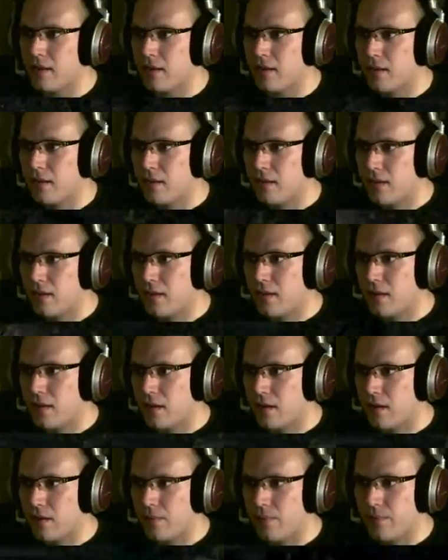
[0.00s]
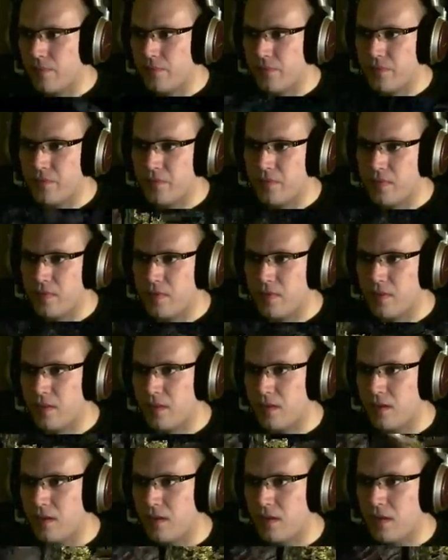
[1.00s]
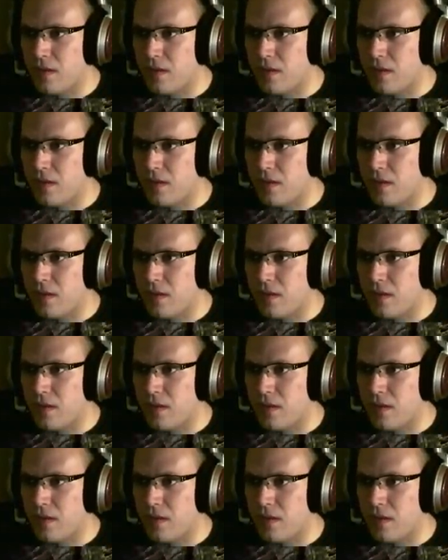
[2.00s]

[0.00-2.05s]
[no speech]